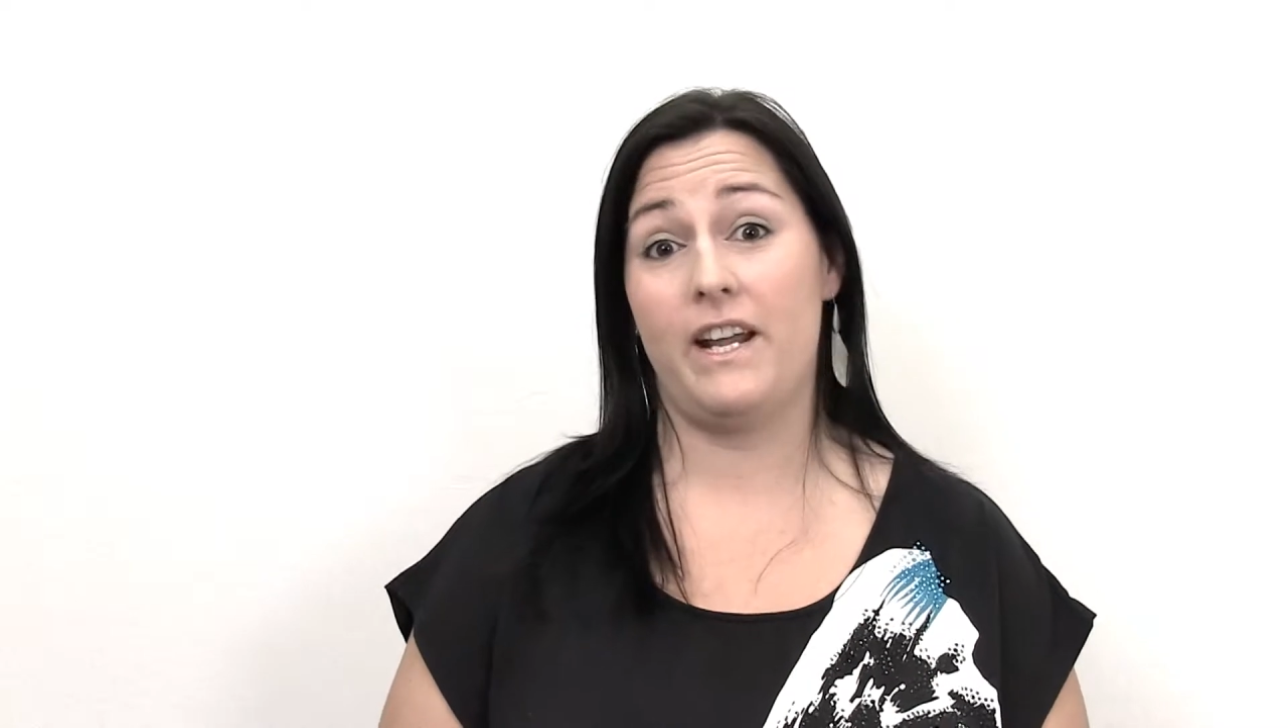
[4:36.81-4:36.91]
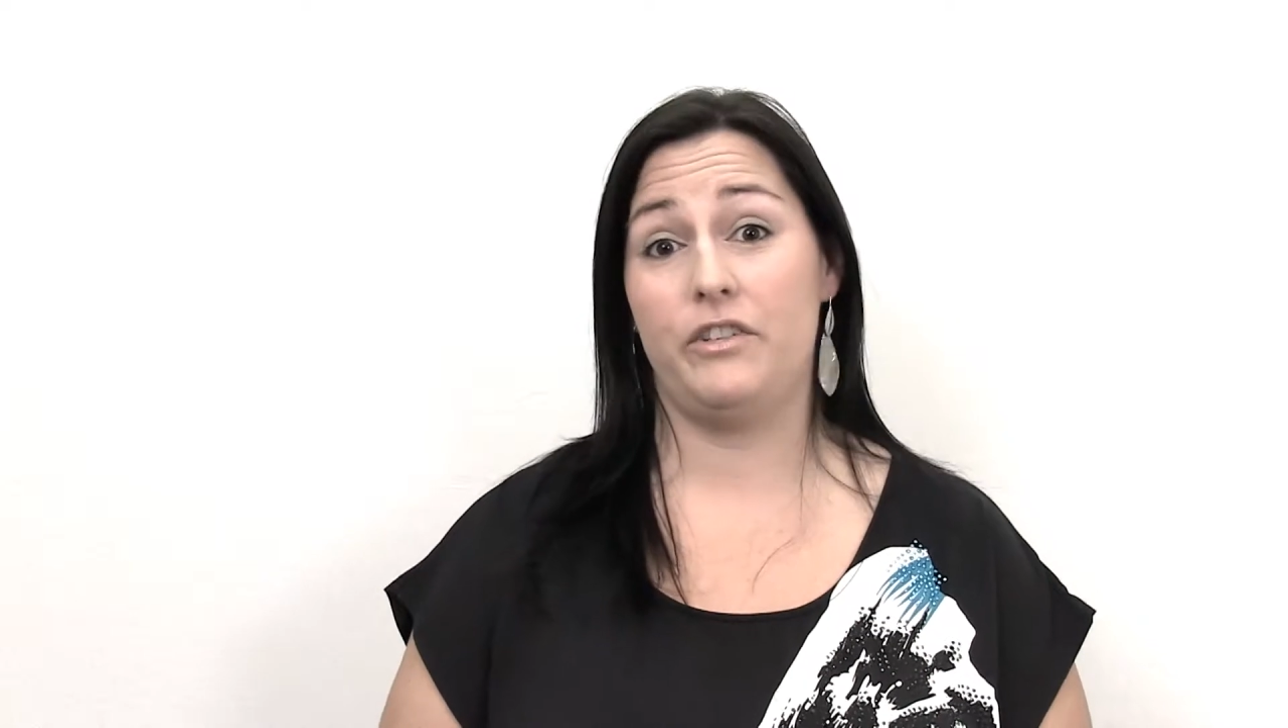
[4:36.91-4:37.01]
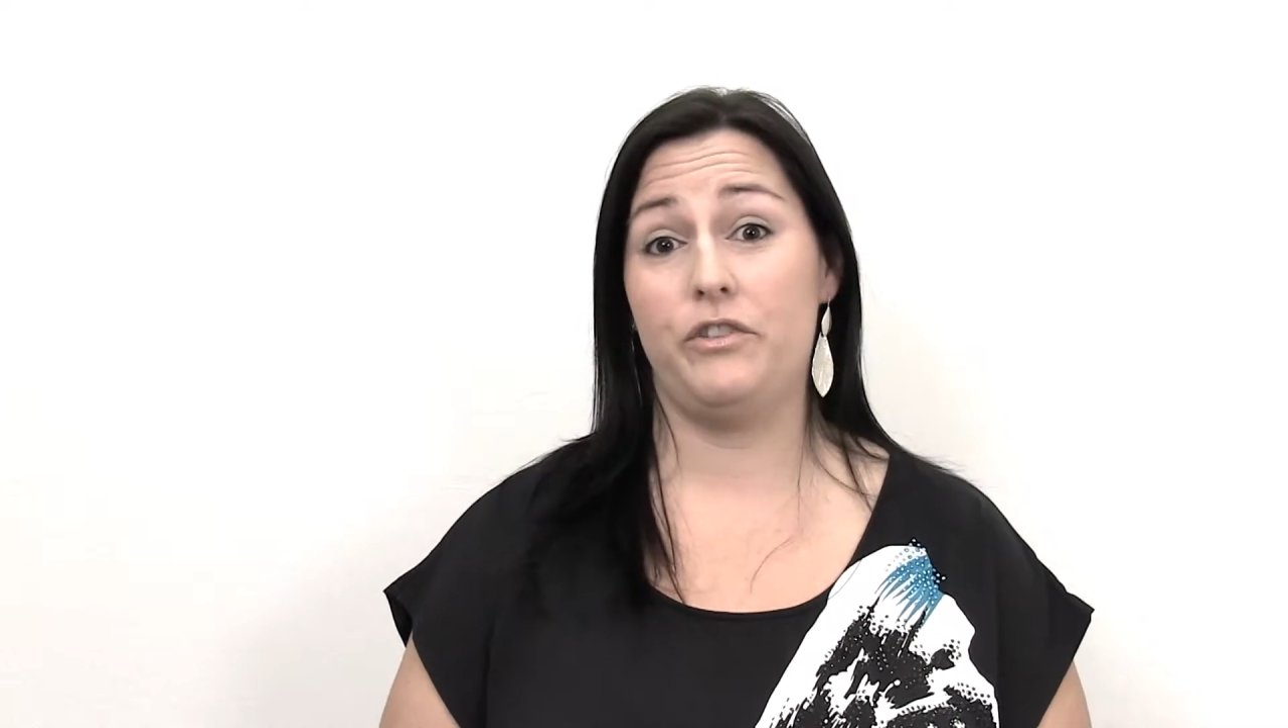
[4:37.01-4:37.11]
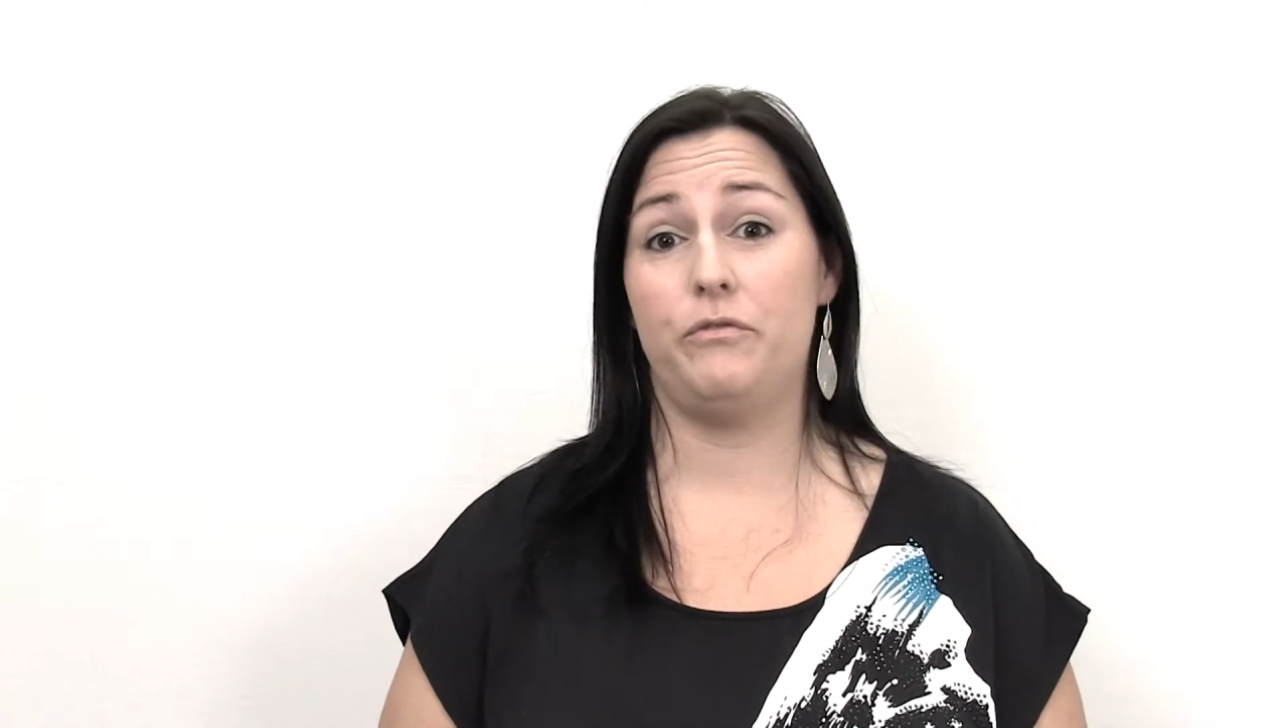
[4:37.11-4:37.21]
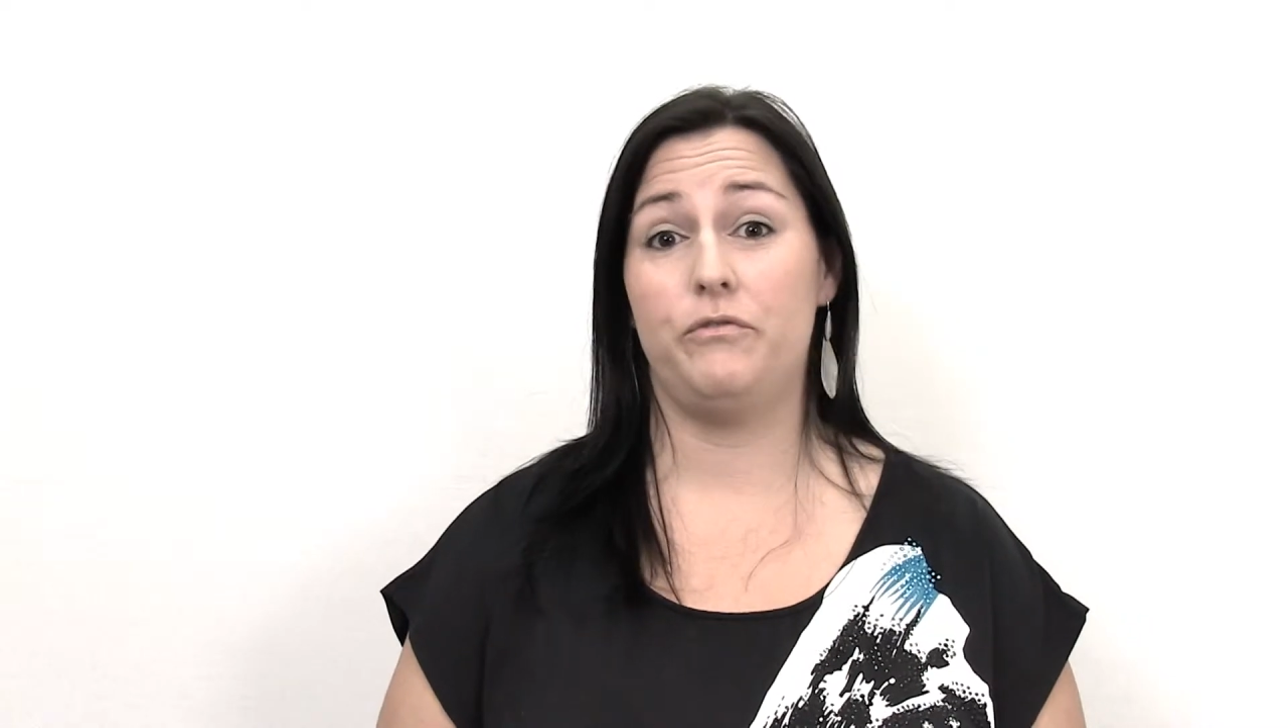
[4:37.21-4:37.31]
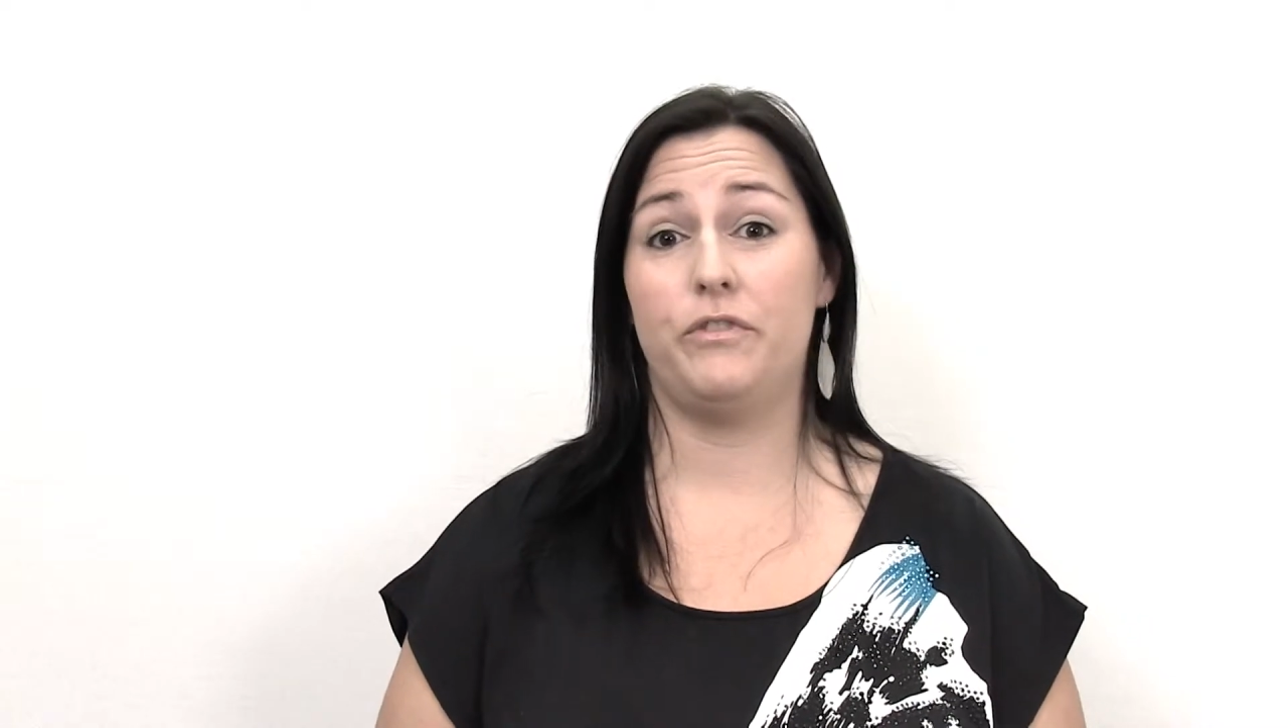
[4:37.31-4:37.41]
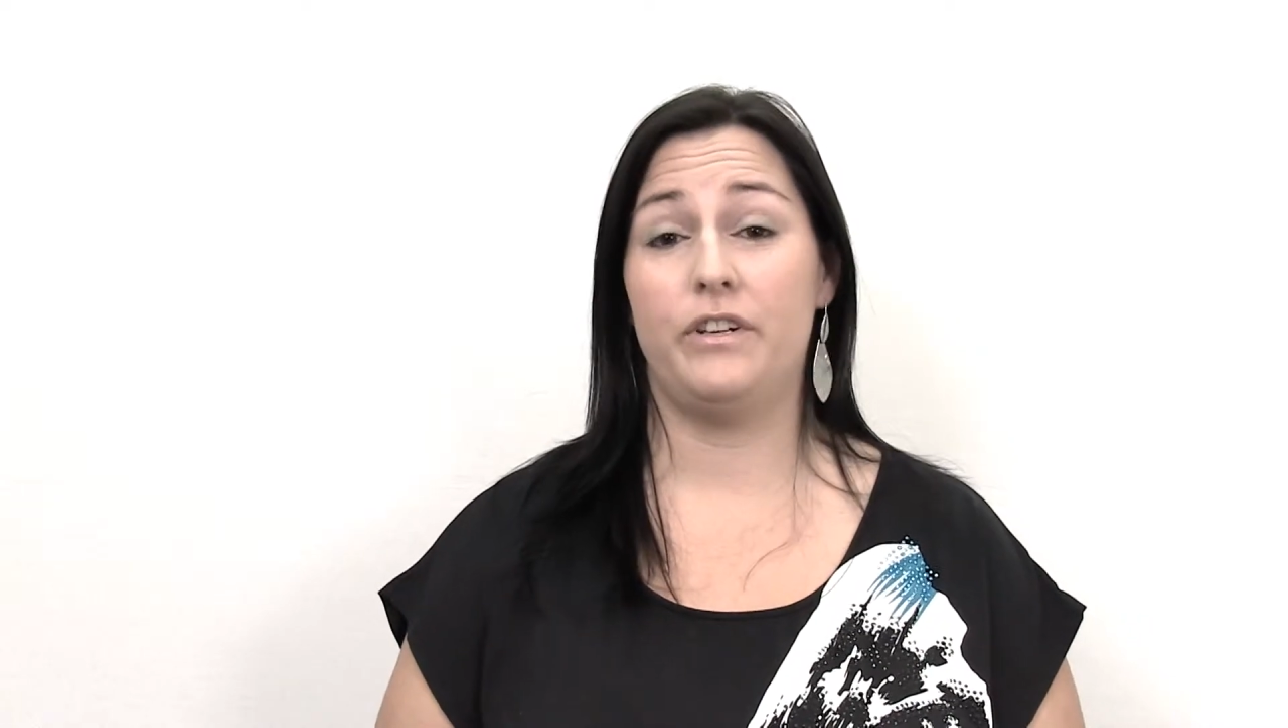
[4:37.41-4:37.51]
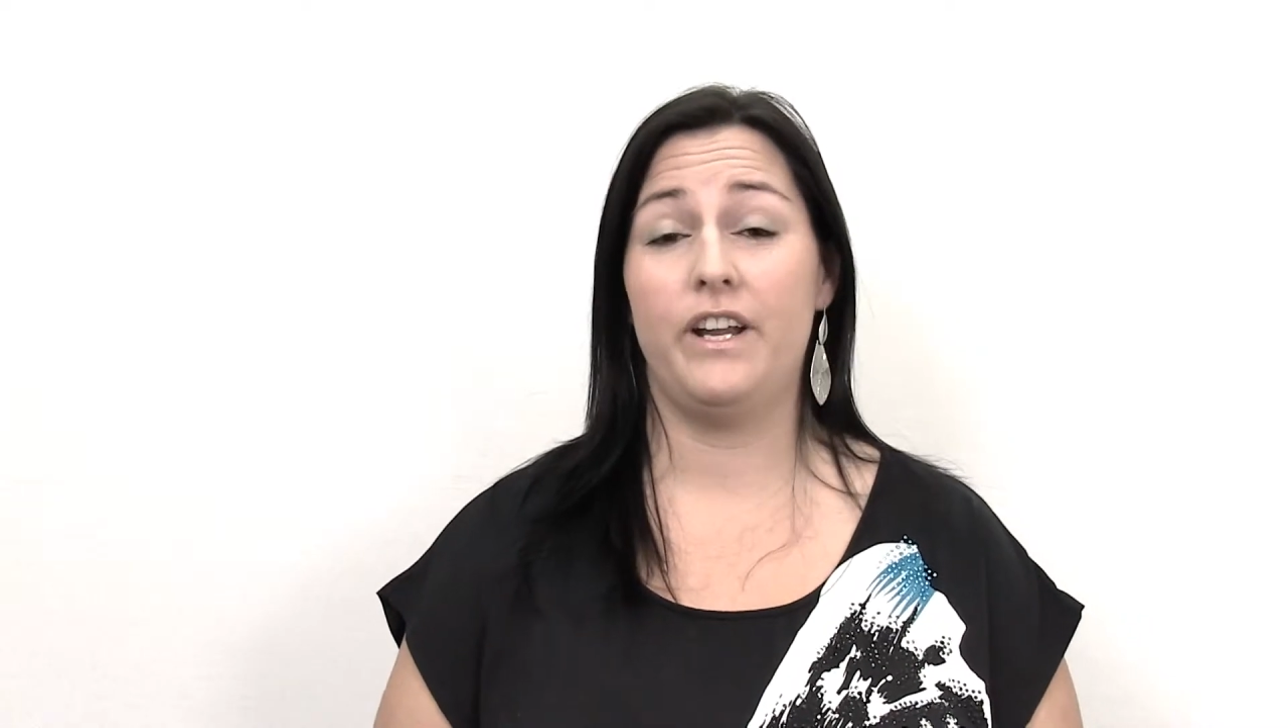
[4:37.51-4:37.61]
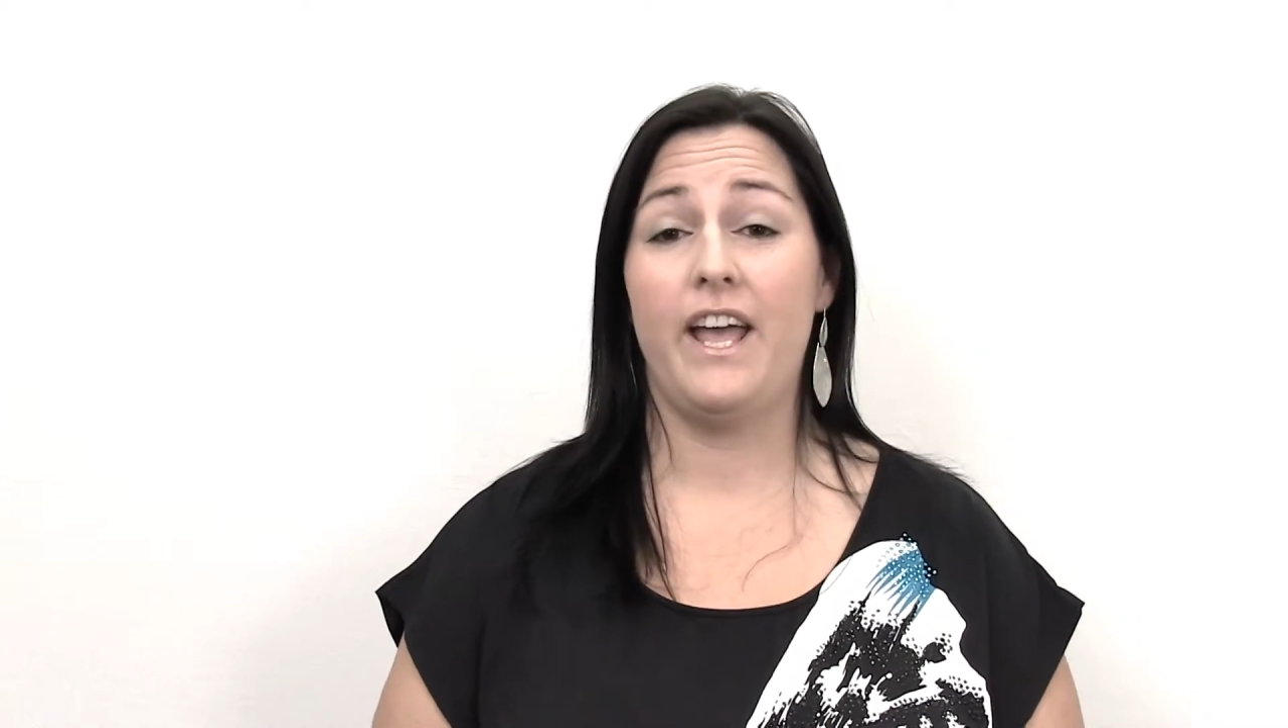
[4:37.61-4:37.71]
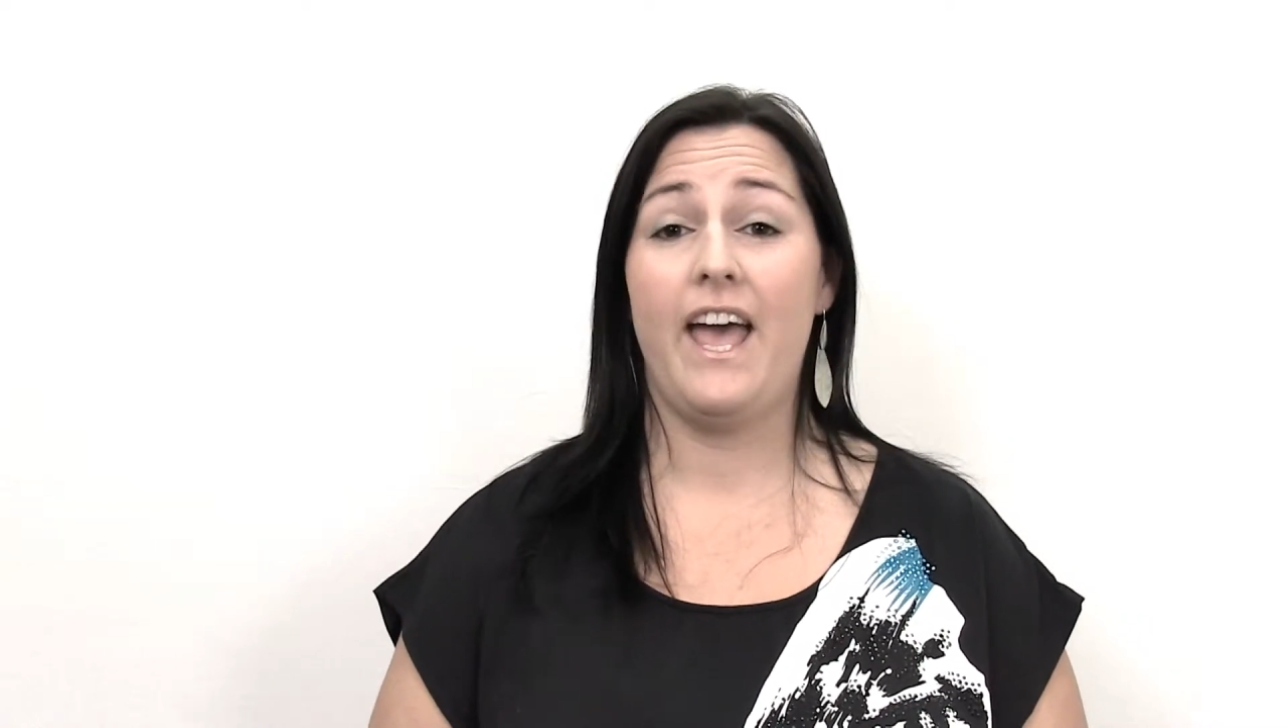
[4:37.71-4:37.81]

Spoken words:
our children,